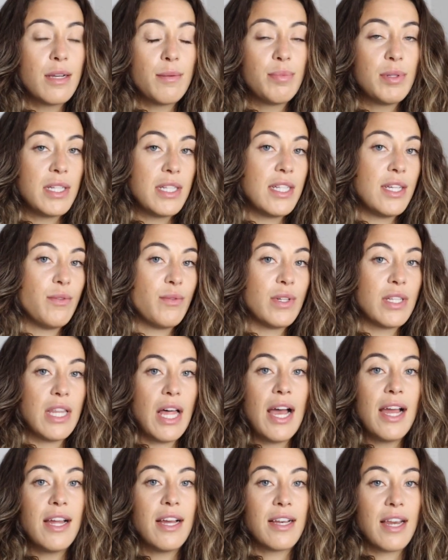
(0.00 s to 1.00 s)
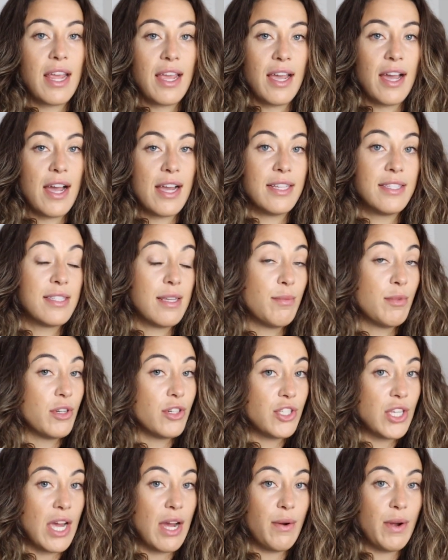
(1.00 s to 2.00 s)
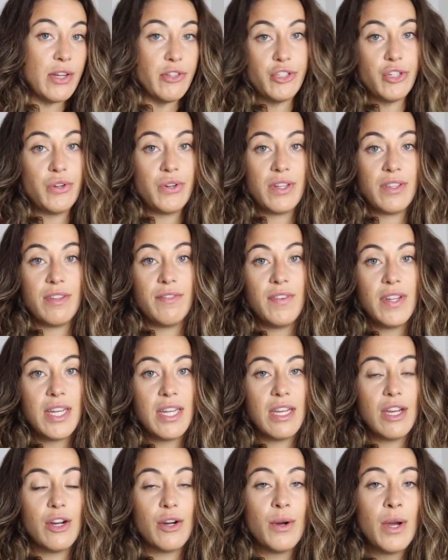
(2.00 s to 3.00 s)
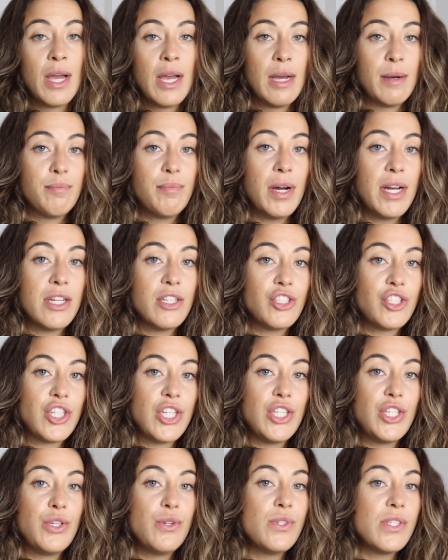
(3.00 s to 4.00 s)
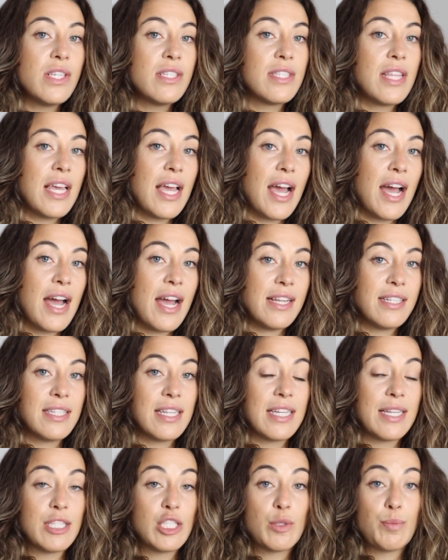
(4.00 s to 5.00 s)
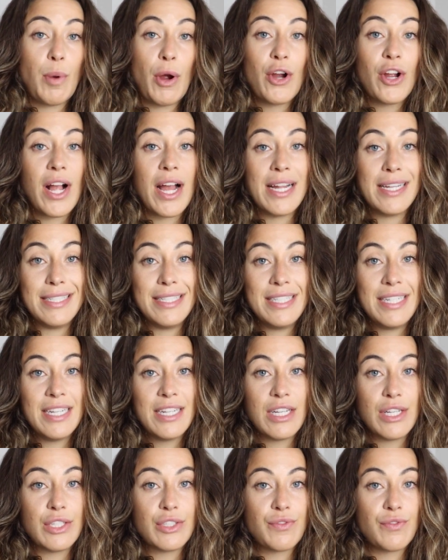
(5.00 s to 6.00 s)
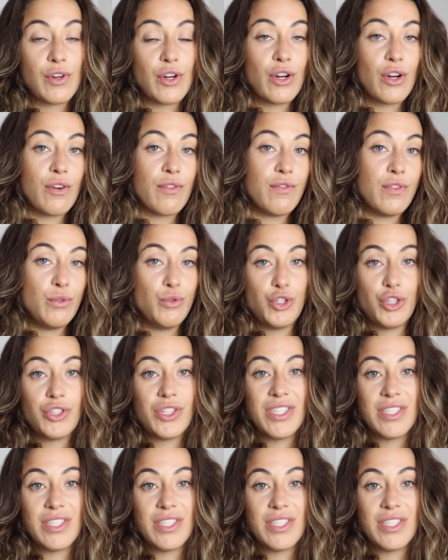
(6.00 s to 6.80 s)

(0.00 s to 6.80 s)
completely rely on AI, similar to how I showed in the video, but she uses the AI to spark ideas for her future